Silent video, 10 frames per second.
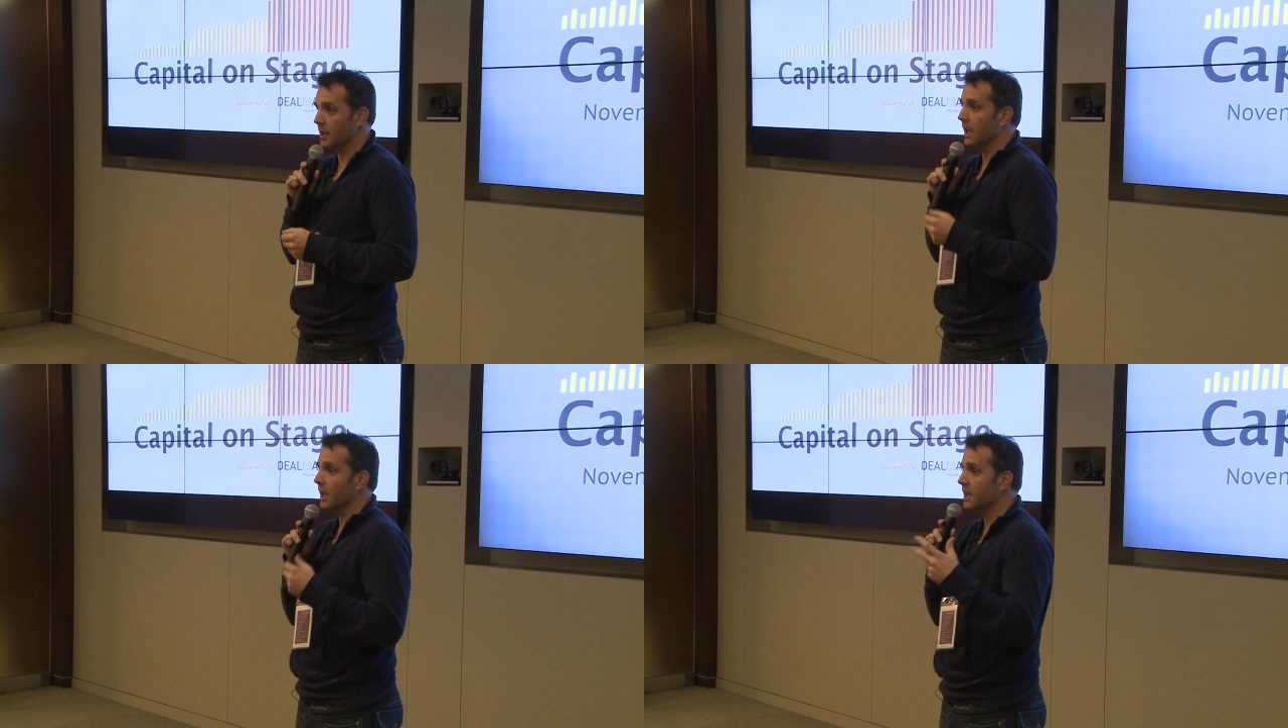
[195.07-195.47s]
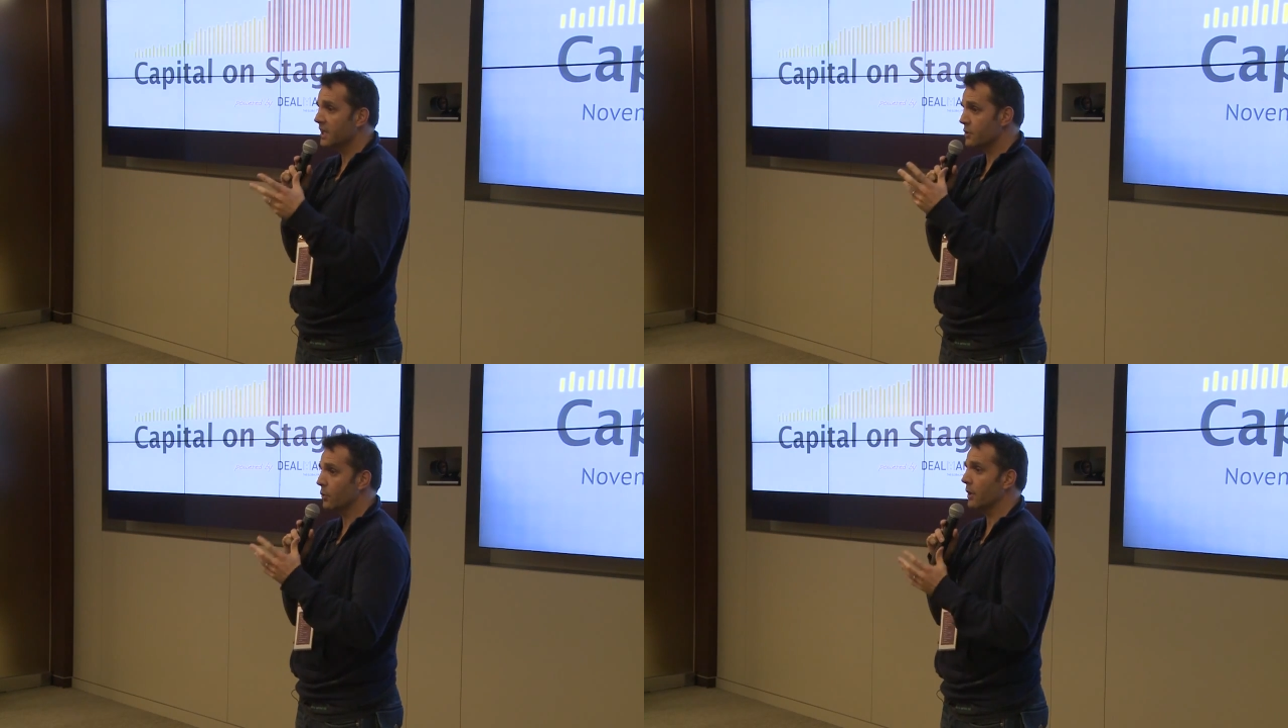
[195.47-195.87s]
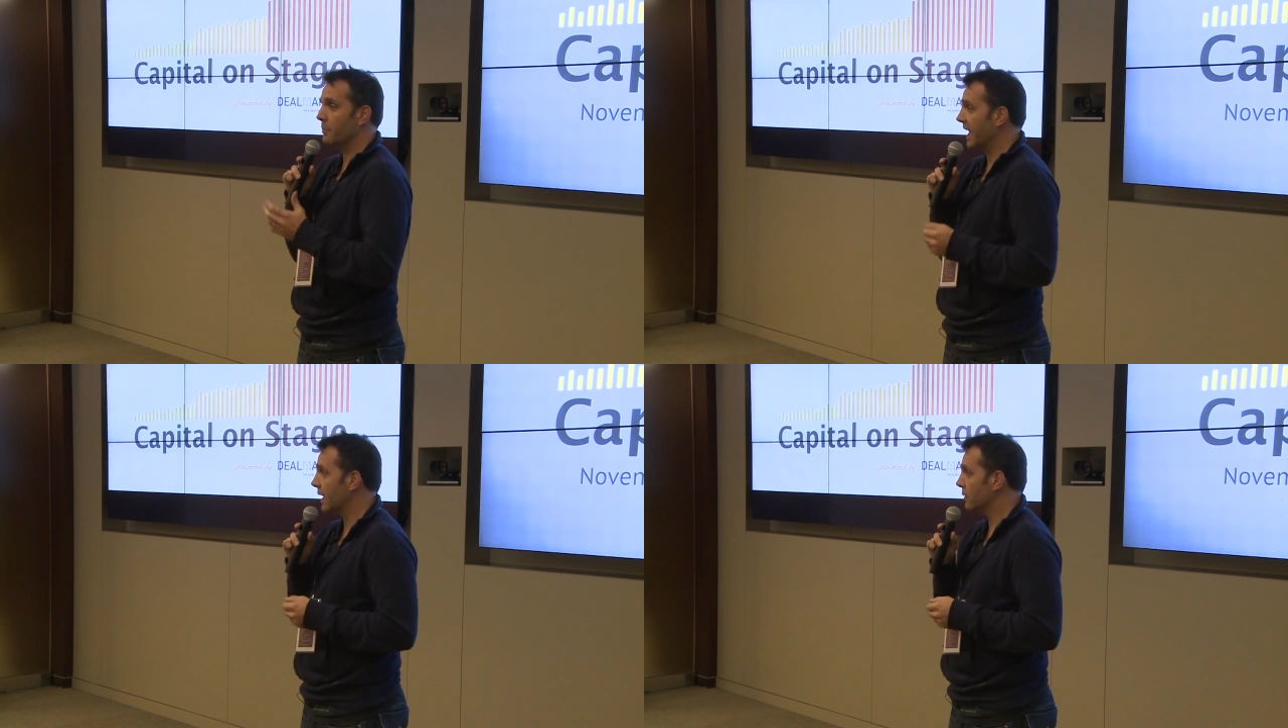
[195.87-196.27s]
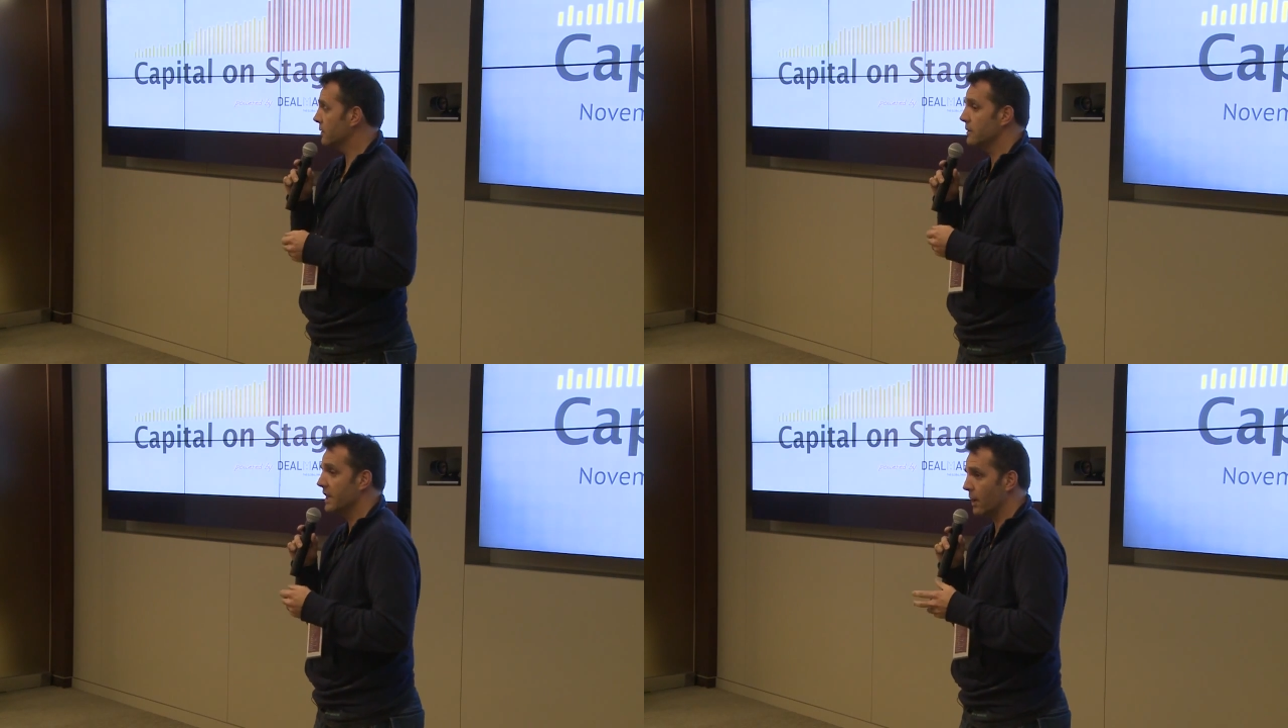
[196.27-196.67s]
it is all about
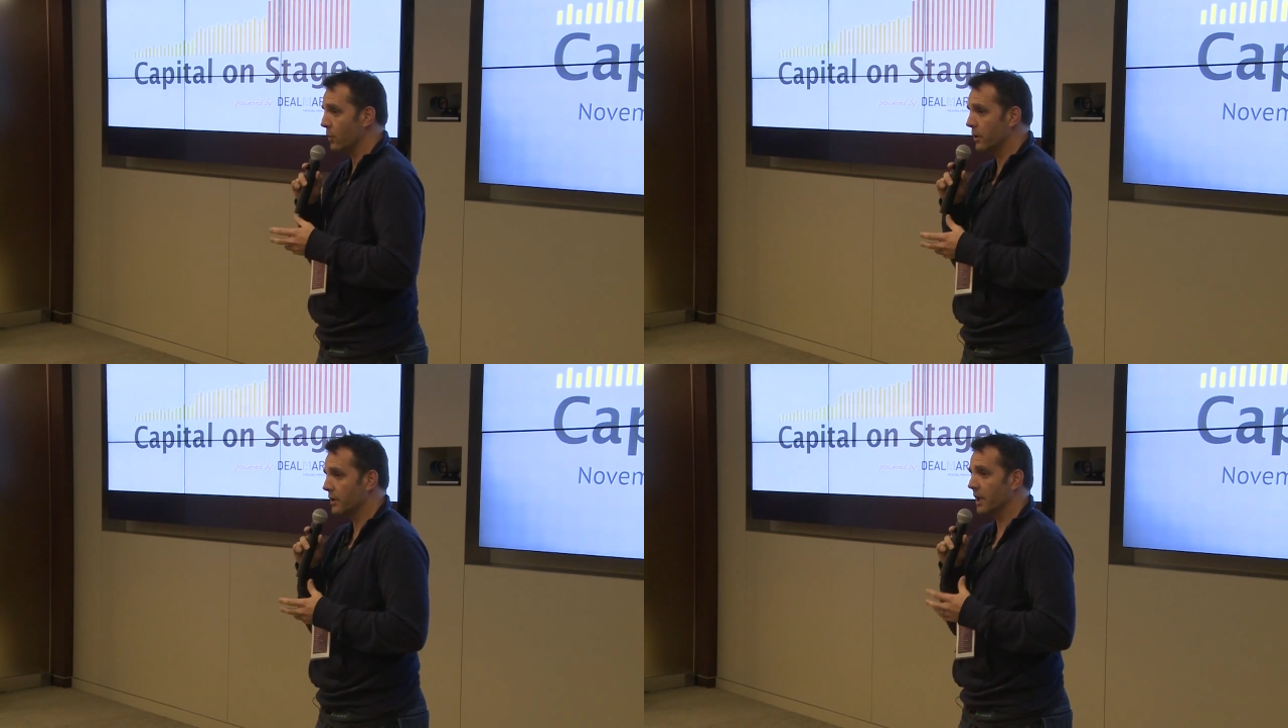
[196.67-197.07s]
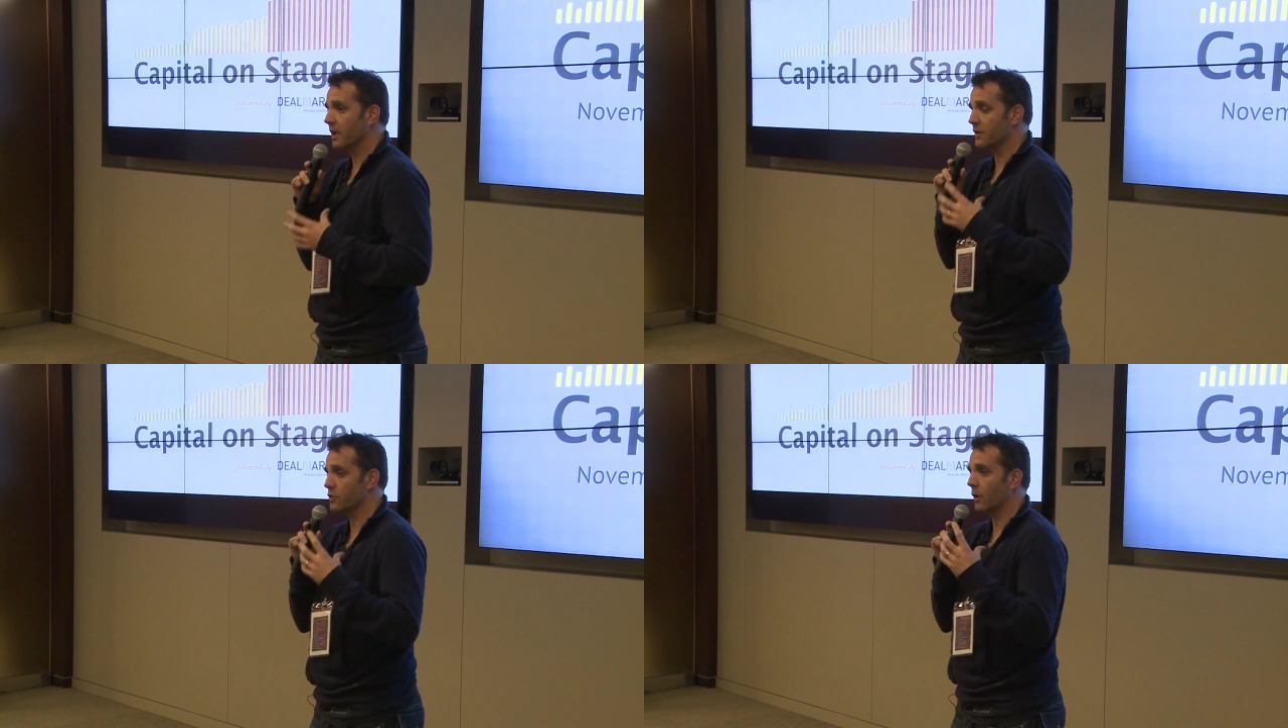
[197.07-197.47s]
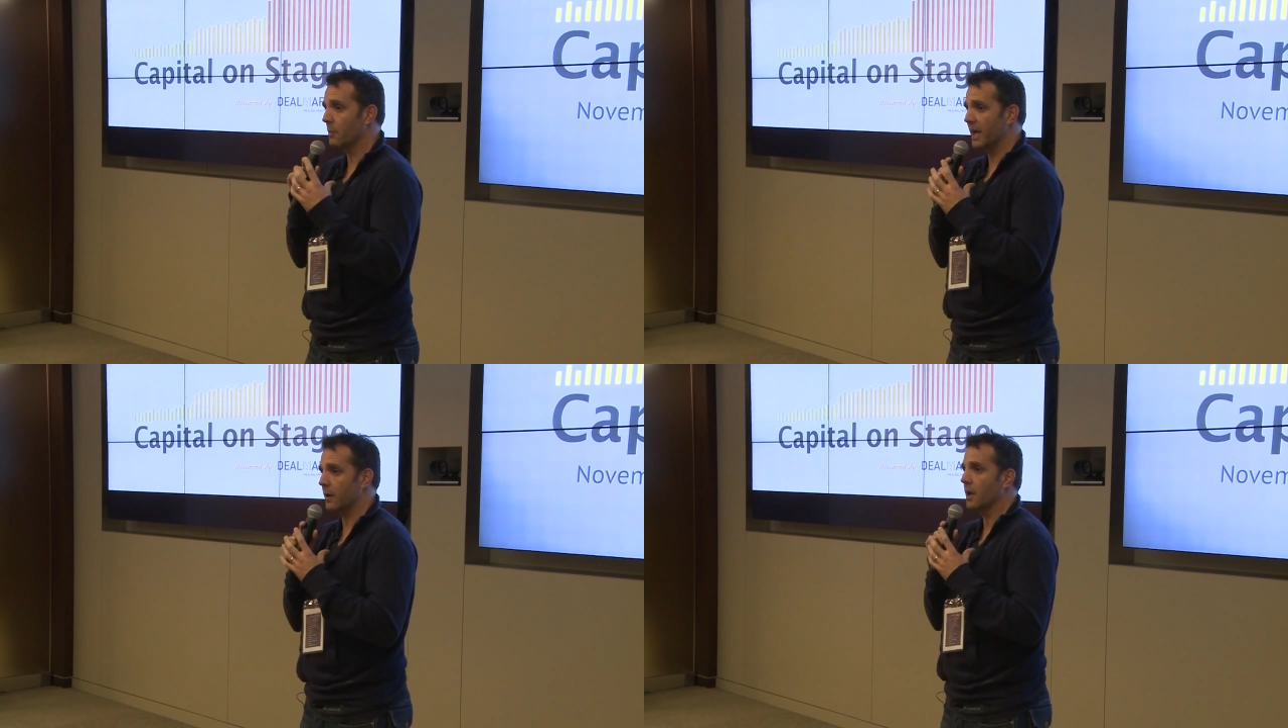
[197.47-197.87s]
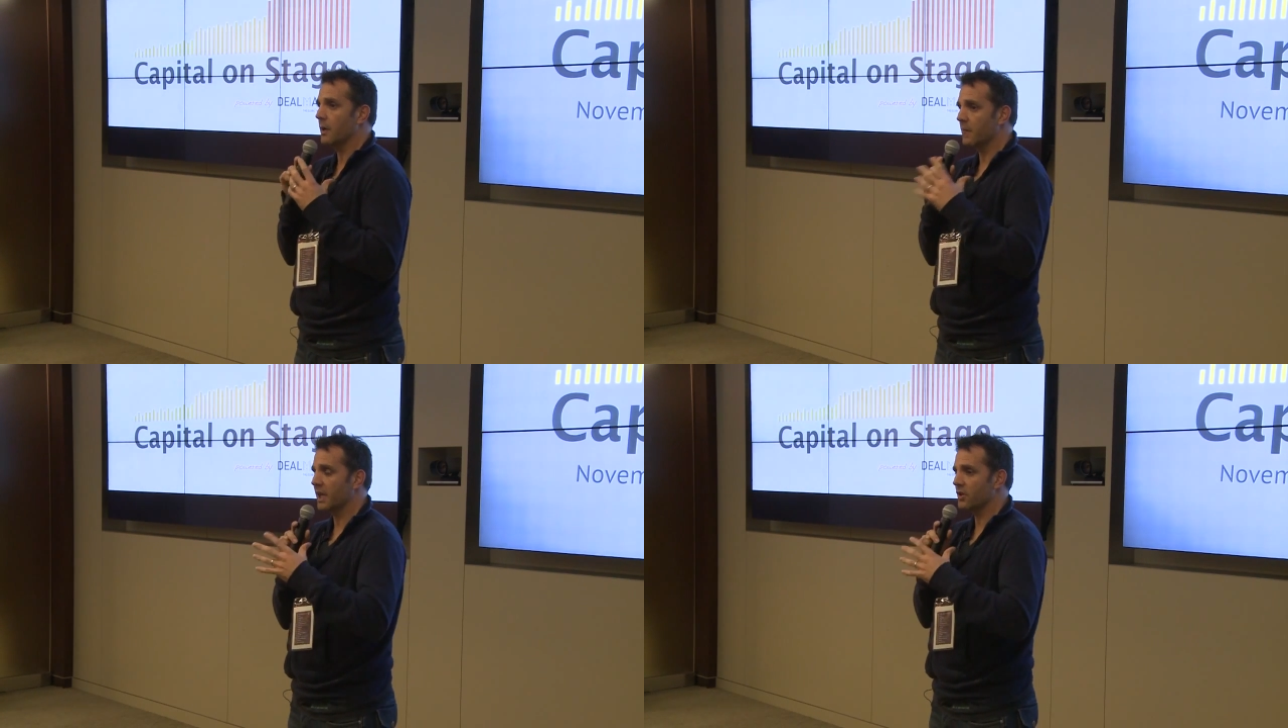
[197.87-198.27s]
networking and it's all about
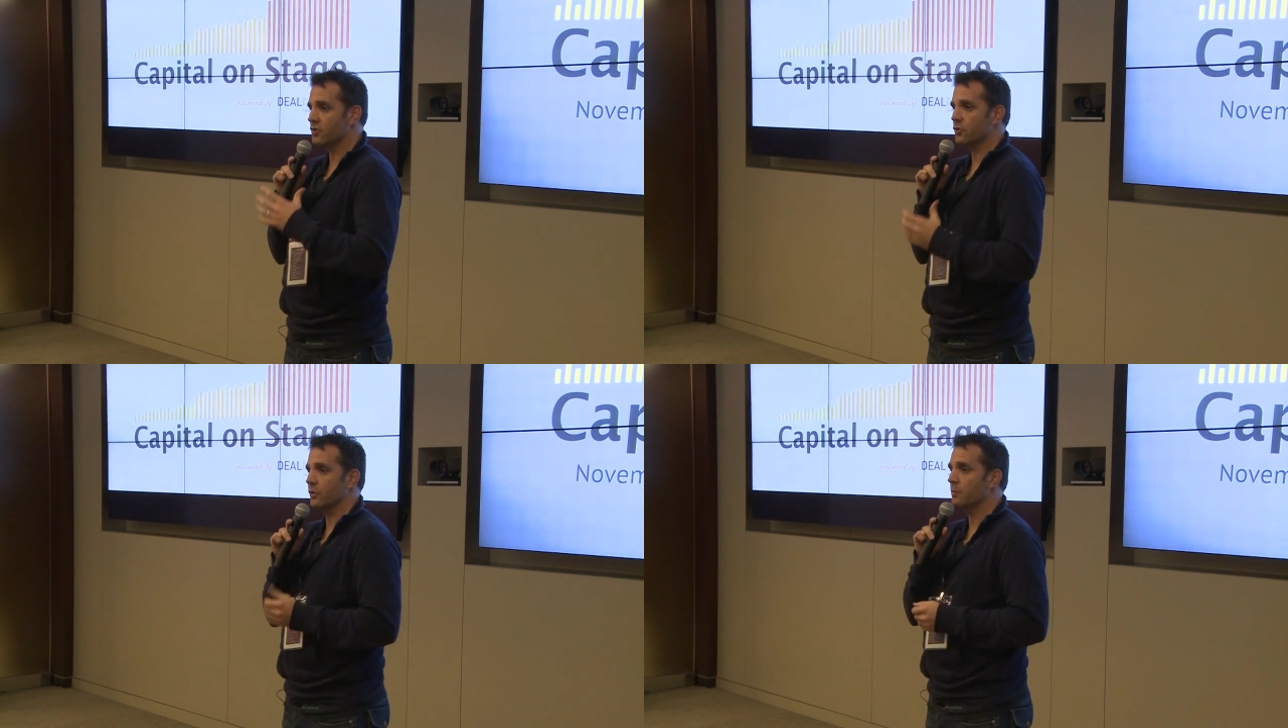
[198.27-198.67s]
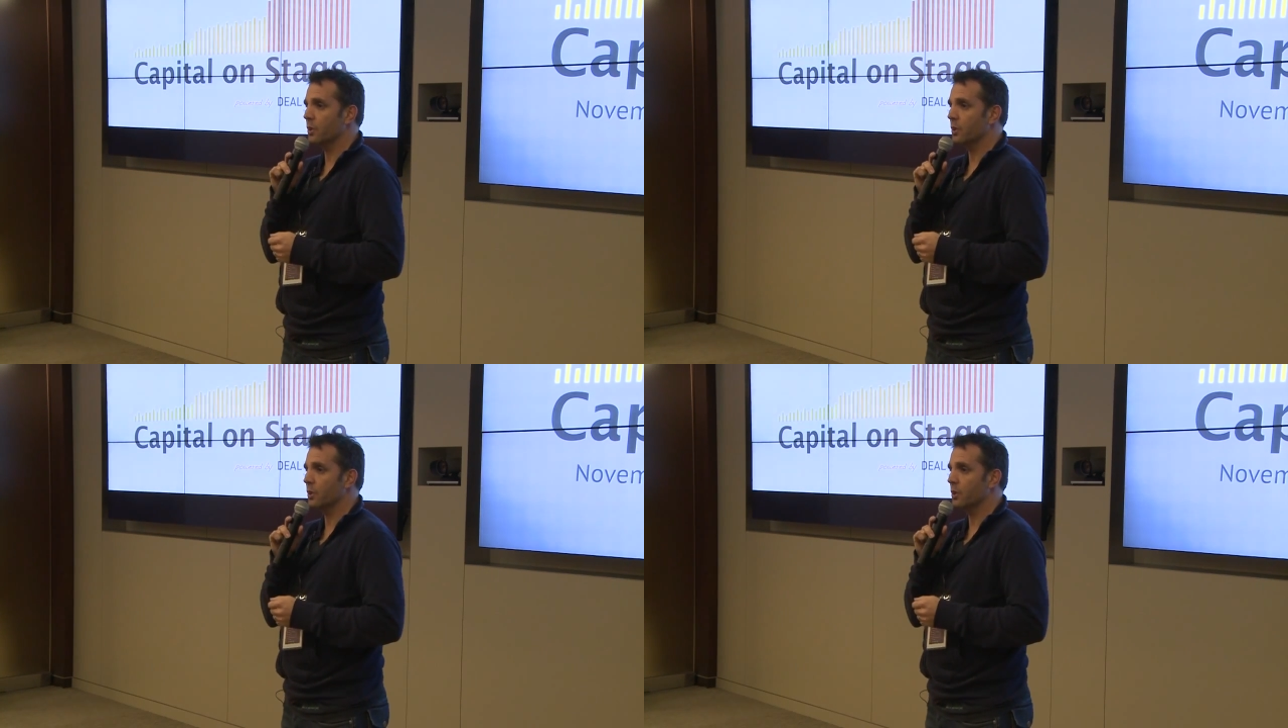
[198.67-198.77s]
making sure you build